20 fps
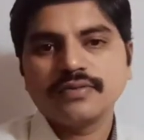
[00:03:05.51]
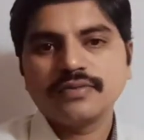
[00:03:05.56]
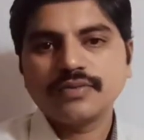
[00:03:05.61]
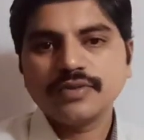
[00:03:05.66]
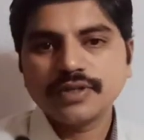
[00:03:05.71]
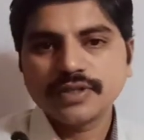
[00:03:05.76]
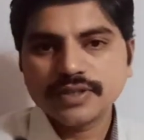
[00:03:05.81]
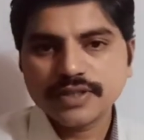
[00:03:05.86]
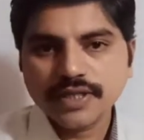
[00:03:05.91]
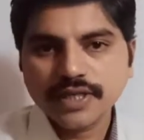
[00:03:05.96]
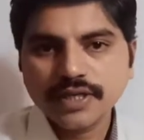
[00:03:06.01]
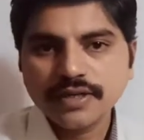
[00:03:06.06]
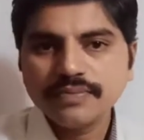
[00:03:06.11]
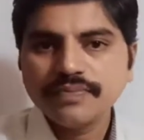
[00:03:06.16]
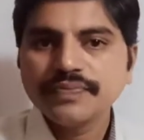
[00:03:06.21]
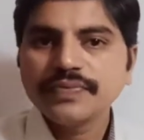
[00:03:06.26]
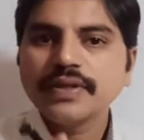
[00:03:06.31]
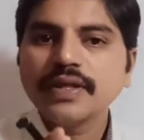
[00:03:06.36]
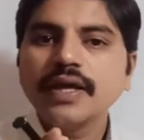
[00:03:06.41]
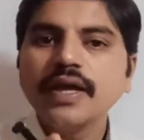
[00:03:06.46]
What is
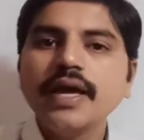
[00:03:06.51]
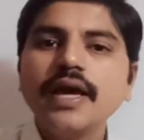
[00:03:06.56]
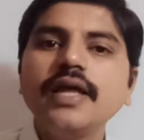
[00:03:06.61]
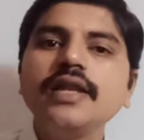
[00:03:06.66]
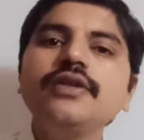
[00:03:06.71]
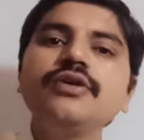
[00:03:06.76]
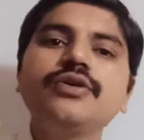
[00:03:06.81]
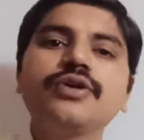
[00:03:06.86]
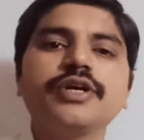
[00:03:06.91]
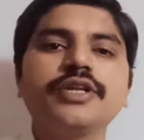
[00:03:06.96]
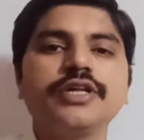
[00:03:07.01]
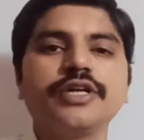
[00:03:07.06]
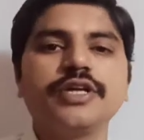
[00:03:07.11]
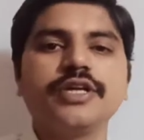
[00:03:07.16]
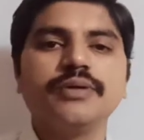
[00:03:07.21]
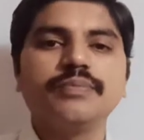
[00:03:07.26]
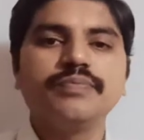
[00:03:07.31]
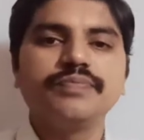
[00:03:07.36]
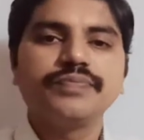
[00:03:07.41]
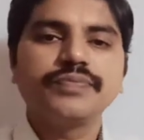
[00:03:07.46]
that? L you can
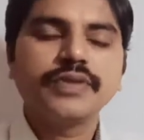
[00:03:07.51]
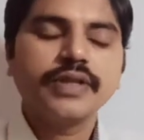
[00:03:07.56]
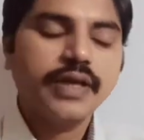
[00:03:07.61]
keep.